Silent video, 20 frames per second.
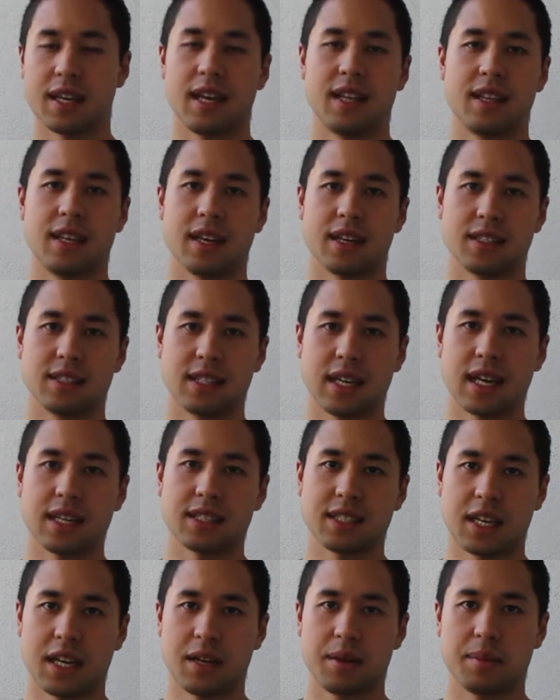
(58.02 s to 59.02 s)
at the
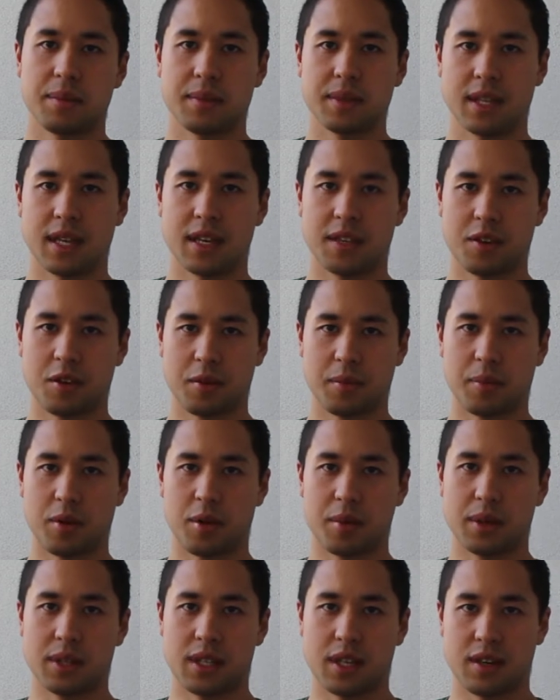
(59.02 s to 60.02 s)
exact time that your
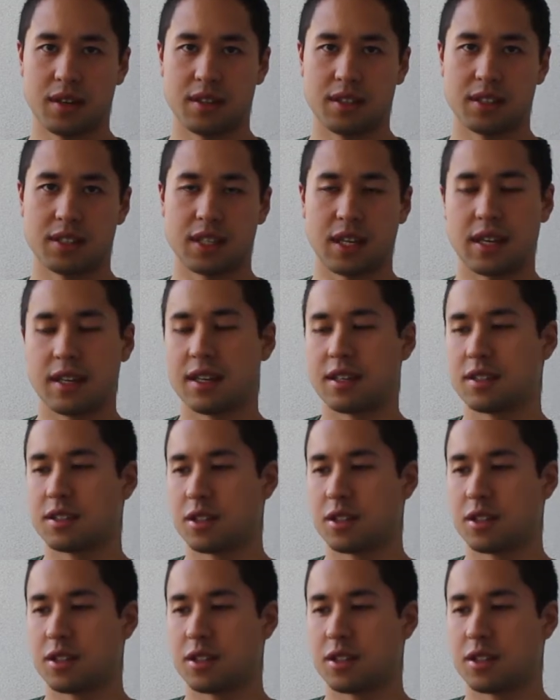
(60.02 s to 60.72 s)
appointment letter is saying.